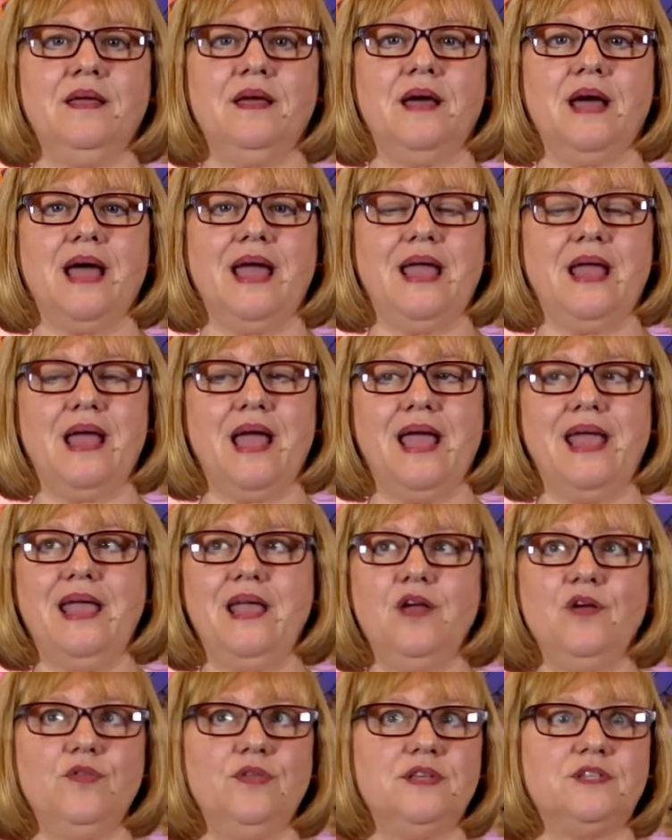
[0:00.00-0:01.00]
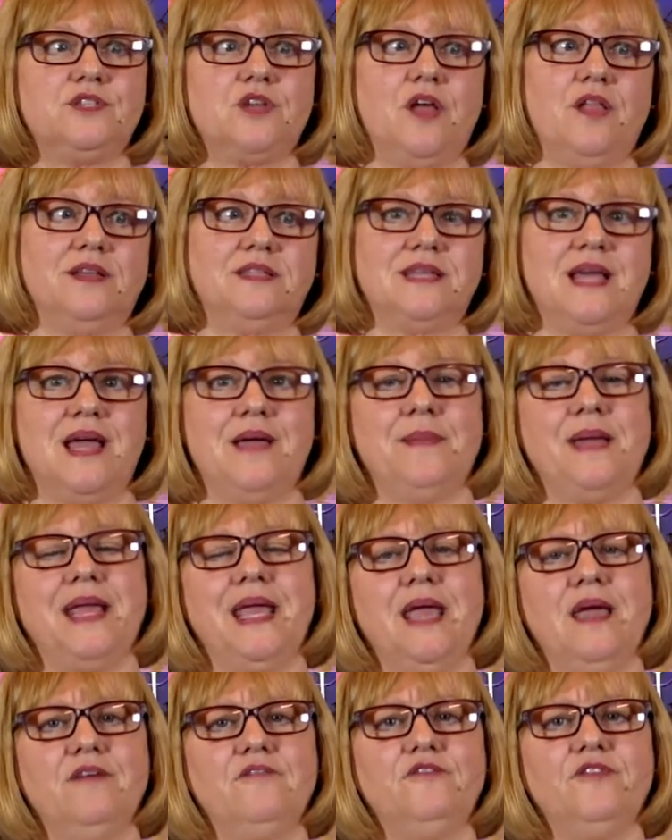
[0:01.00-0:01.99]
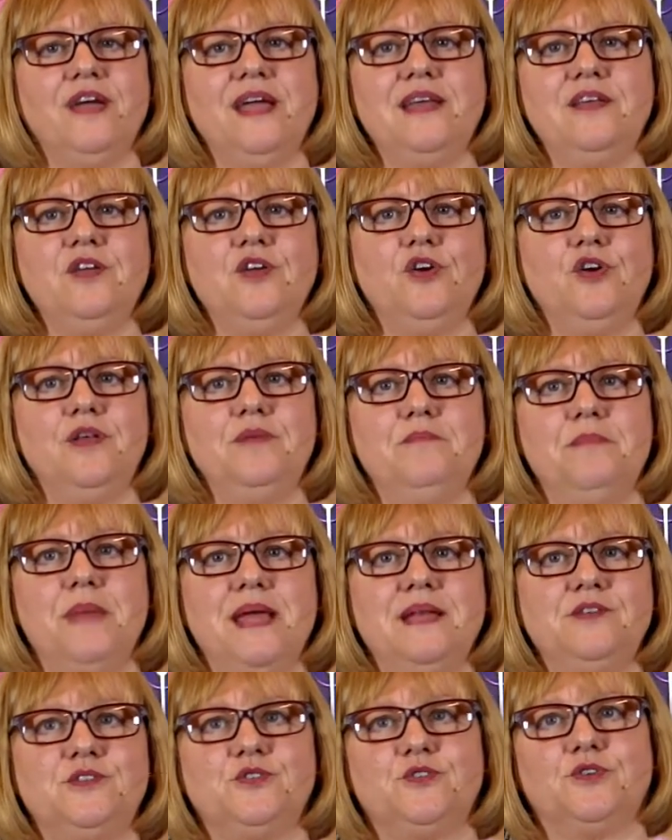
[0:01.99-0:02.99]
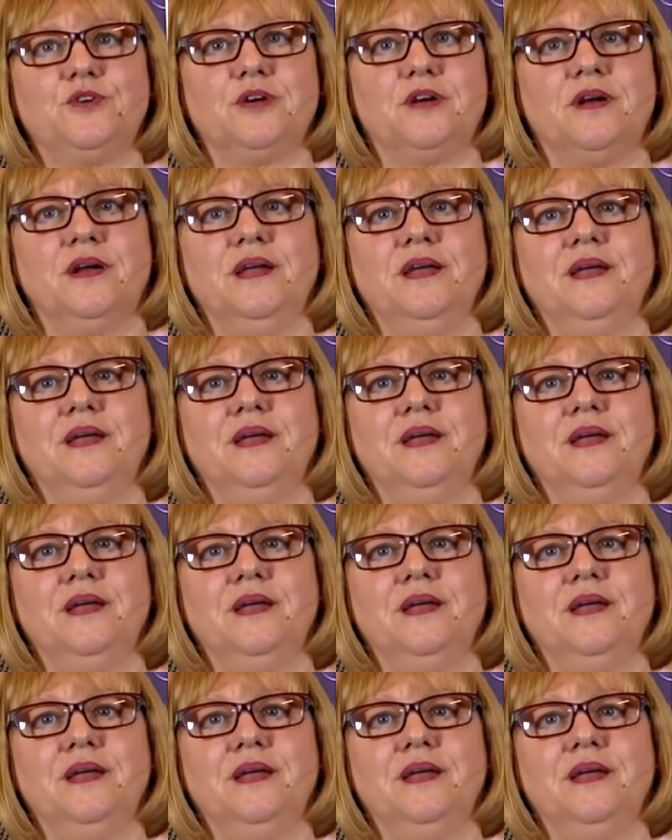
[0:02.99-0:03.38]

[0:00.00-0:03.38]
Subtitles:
I hear this all the time. I can't find a good mentor.